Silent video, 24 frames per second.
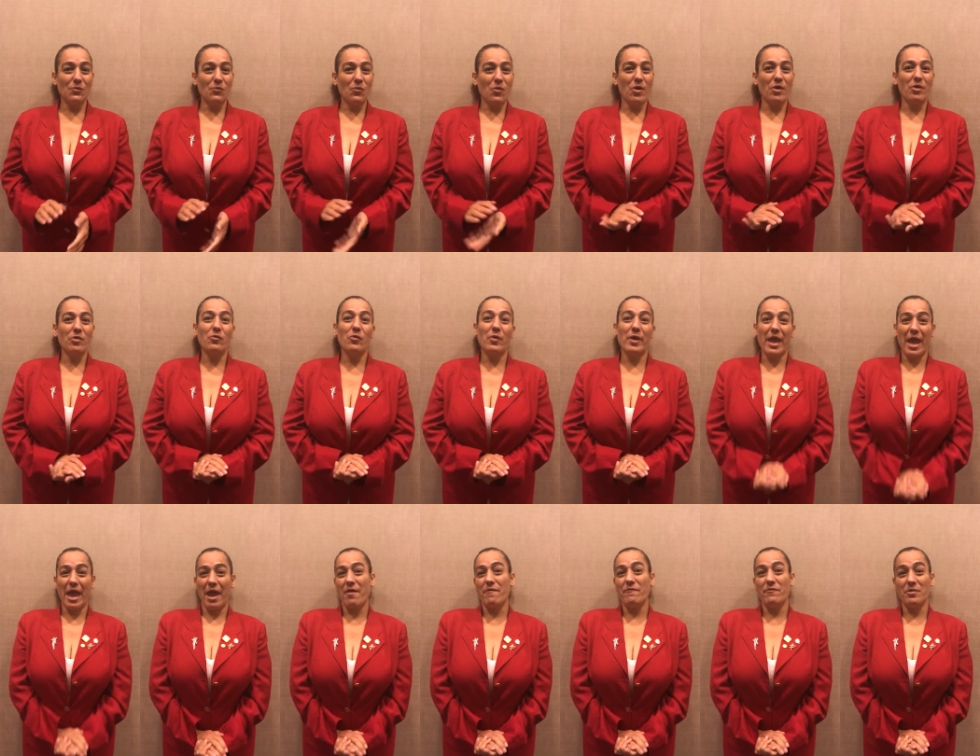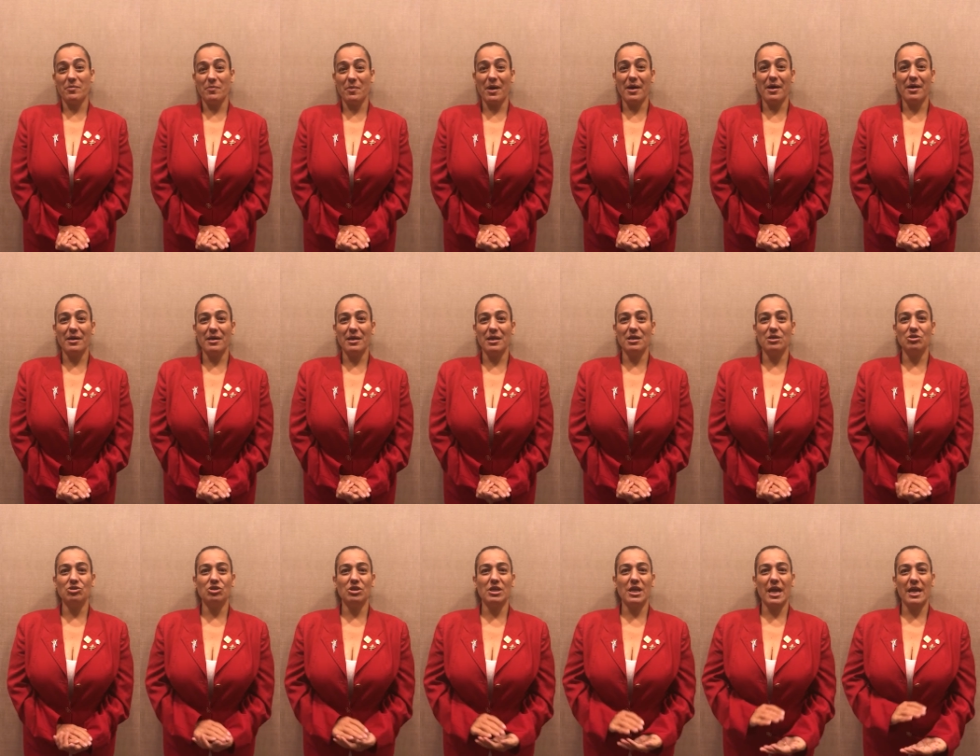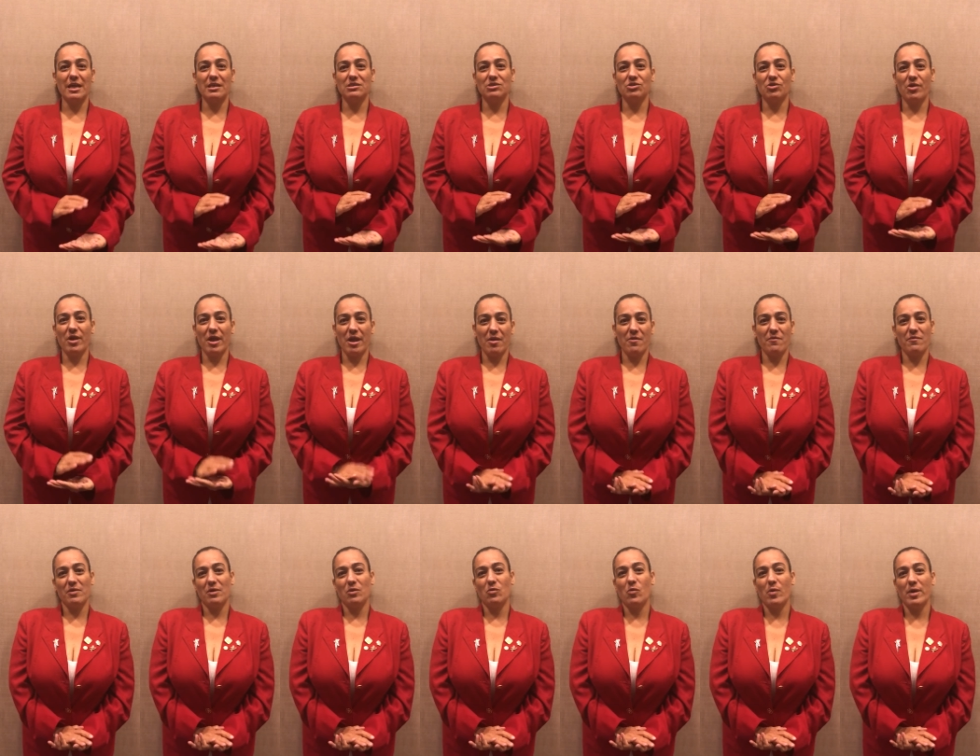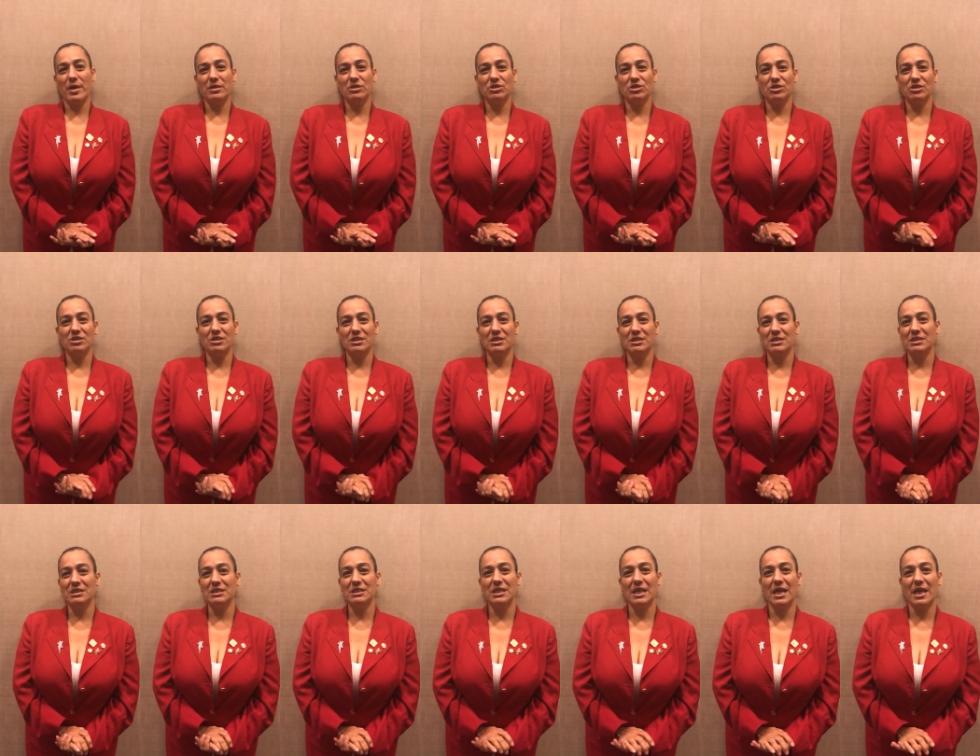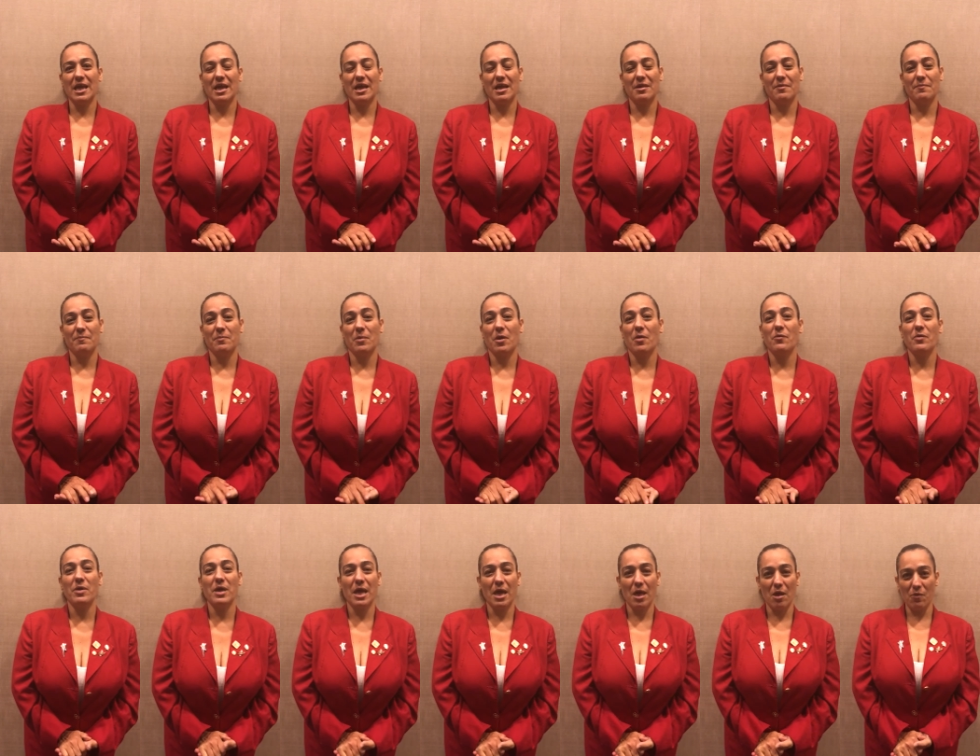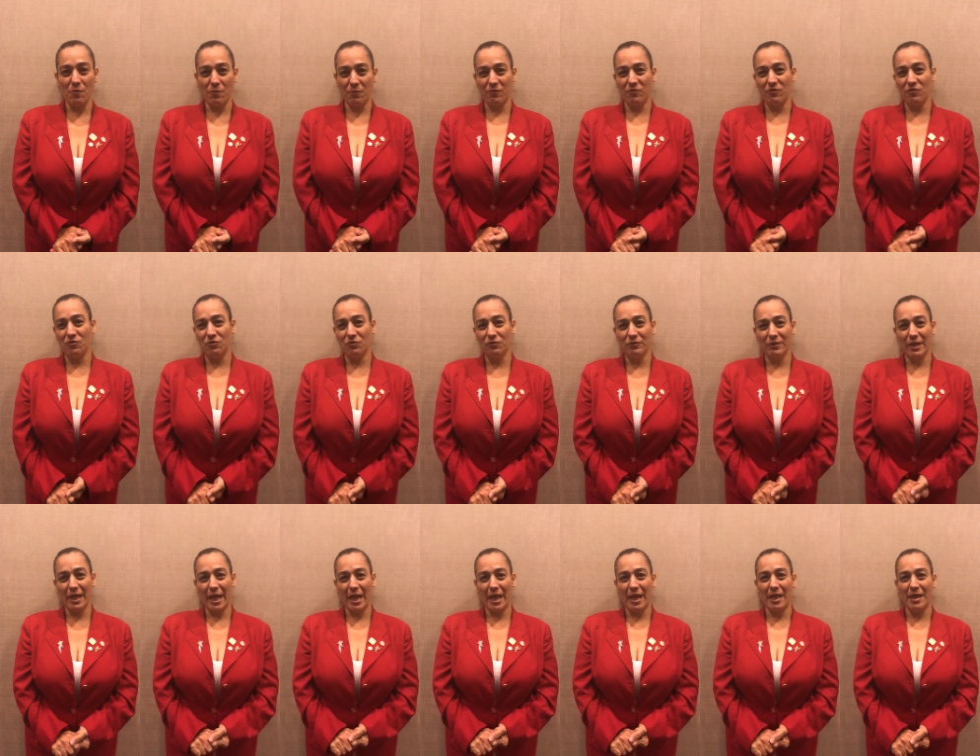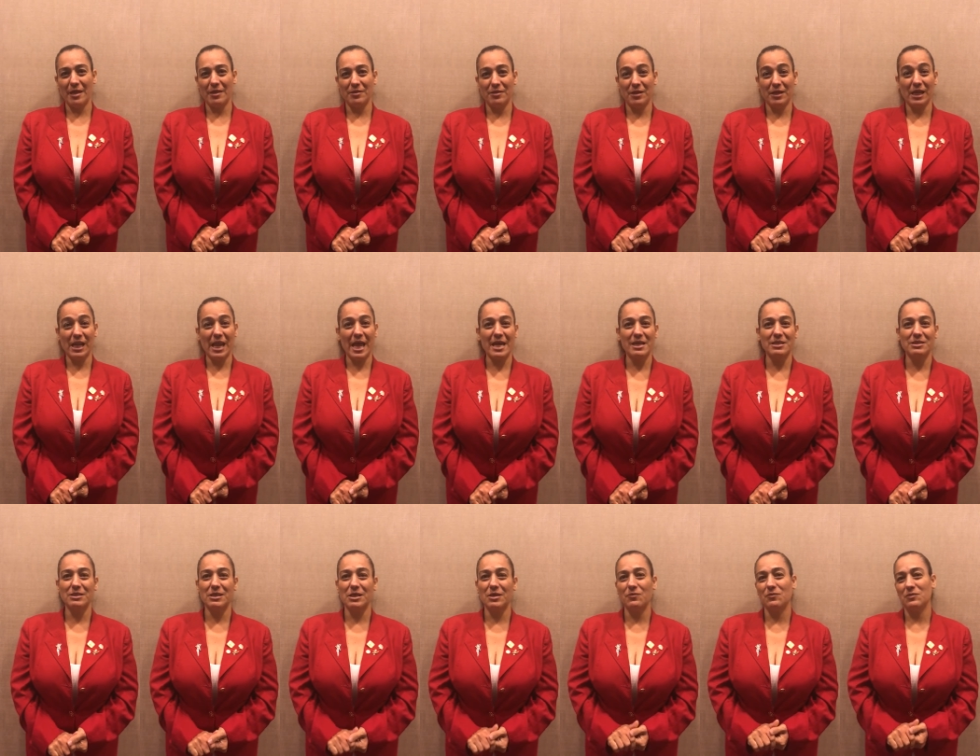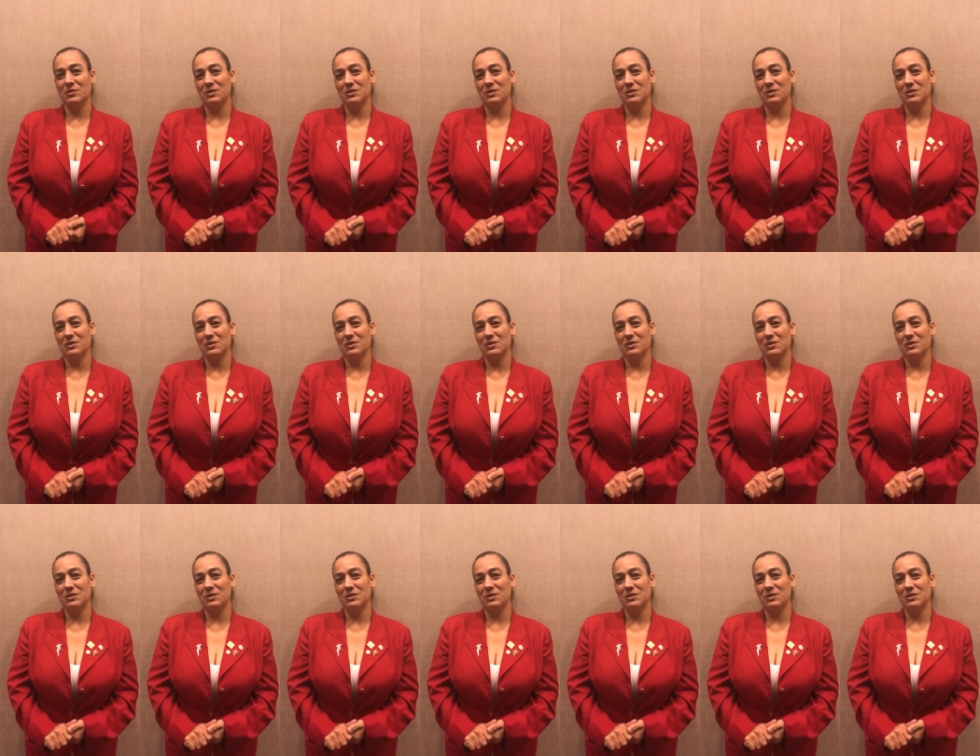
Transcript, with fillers: worked with everybody. She answered every question and very helpful. And the class, it